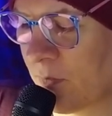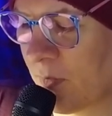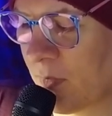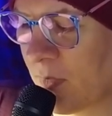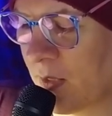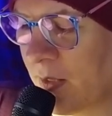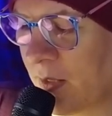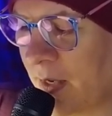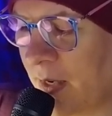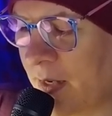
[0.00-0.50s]

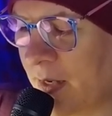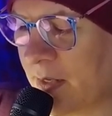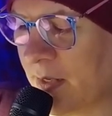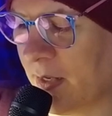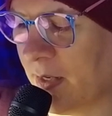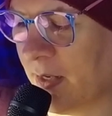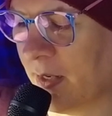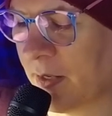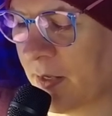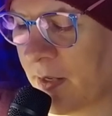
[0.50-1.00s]
Keide
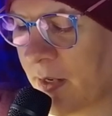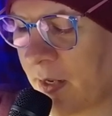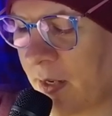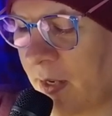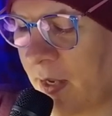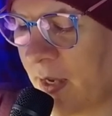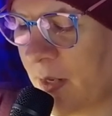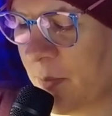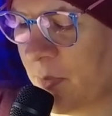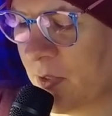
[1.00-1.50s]
and I
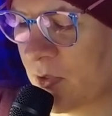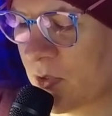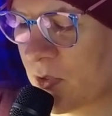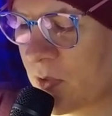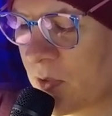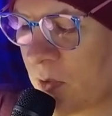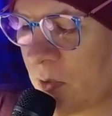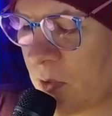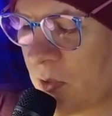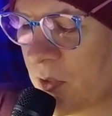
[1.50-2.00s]
had been
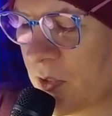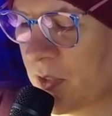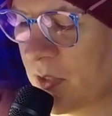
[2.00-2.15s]
scorched